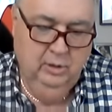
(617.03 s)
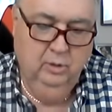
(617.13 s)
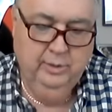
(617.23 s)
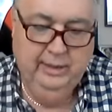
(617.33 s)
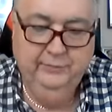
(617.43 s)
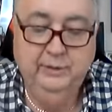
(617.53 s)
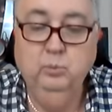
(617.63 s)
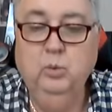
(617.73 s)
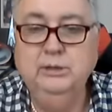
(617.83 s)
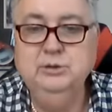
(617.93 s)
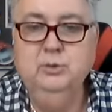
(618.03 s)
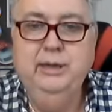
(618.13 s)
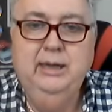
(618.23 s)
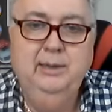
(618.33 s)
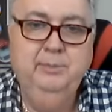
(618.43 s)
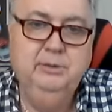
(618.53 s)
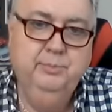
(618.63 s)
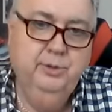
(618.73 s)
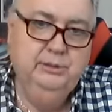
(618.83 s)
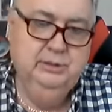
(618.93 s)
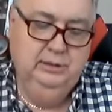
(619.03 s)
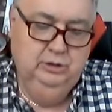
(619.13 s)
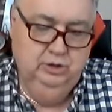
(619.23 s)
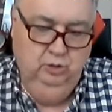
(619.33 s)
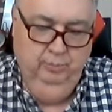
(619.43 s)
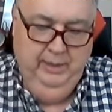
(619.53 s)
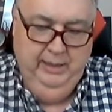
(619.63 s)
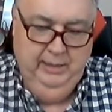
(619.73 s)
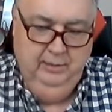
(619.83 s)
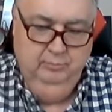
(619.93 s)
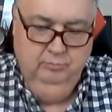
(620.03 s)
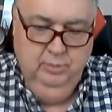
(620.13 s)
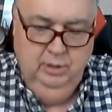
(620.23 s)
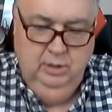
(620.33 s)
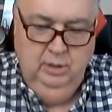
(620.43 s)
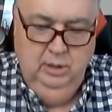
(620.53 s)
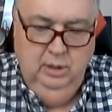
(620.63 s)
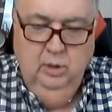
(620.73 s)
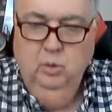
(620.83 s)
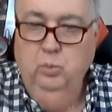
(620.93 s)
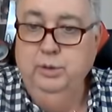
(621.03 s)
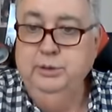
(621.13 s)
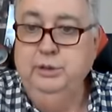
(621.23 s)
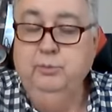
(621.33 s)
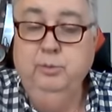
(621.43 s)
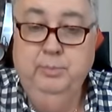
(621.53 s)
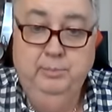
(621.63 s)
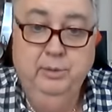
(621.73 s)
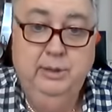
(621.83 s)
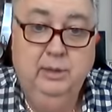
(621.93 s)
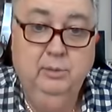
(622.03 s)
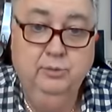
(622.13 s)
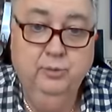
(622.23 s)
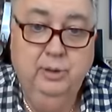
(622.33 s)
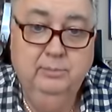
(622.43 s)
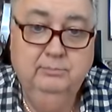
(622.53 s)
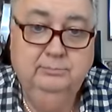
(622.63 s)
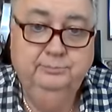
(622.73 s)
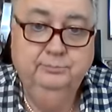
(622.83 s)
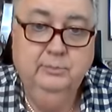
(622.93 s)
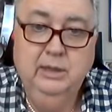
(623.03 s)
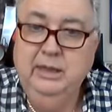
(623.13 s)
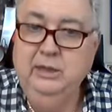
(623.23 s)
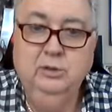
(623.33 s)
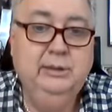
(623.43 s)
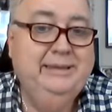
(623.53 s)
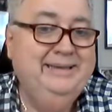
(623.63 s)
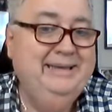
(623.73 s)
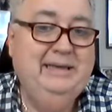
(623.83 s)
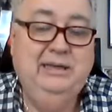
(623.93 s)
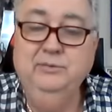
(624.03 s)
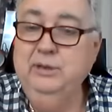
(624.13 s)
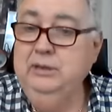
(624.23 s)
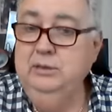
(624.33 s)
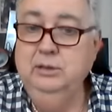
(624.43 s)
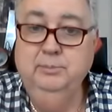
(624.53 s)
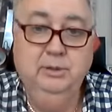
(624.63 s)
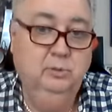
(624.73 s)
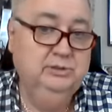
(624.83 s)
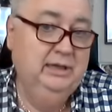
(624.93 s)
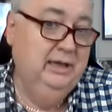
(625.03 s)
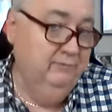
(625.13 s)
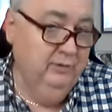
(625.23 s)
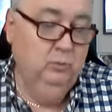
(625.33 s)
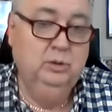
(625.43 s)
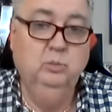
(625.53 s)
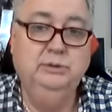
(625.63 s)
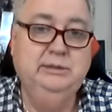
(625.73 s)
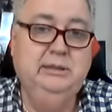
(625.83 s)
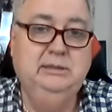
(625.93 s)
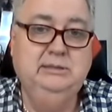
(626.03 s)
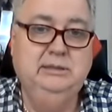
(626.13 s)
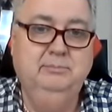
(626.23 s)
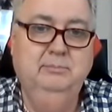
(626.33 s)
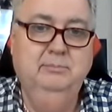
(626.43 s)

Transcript: Okay, and then what's going to happen to President Joe Biden? Well, do you remember Donald Trump? He couldn't get anything done because everyone was against him.